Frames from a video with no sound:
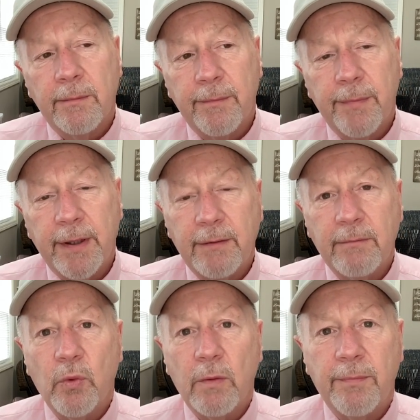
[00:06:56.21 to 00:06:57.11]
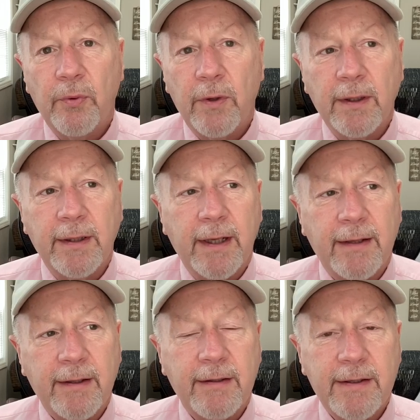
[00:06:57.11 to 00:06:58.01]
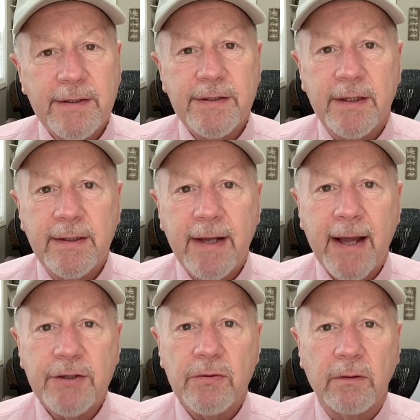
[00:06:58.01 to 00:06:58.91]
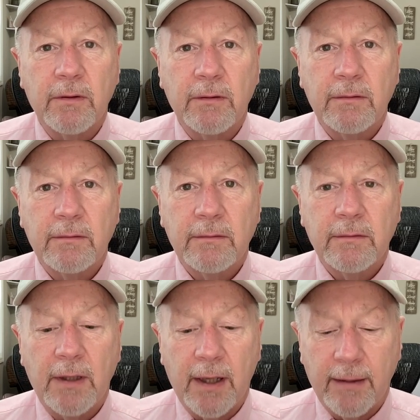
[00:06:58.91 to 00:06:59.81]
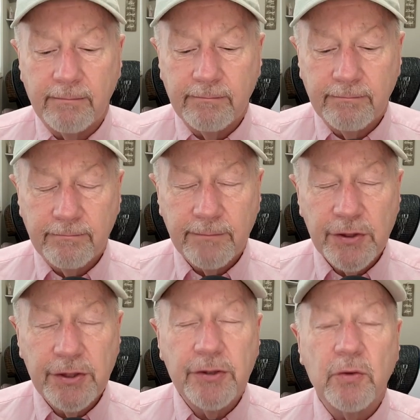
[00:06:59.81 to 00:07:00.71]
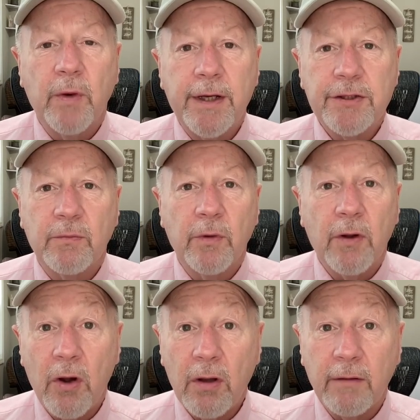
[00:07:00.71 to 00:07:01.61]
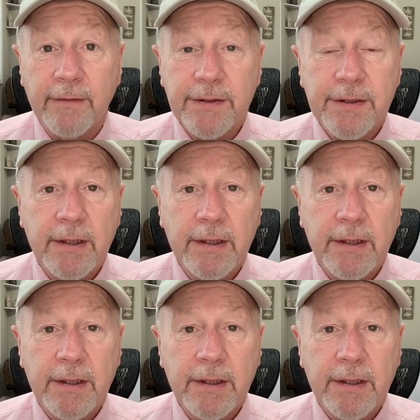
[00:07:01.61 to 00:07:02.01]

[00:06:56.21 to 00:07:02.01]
But more importantly, I think this is a natural um, situation with all of us.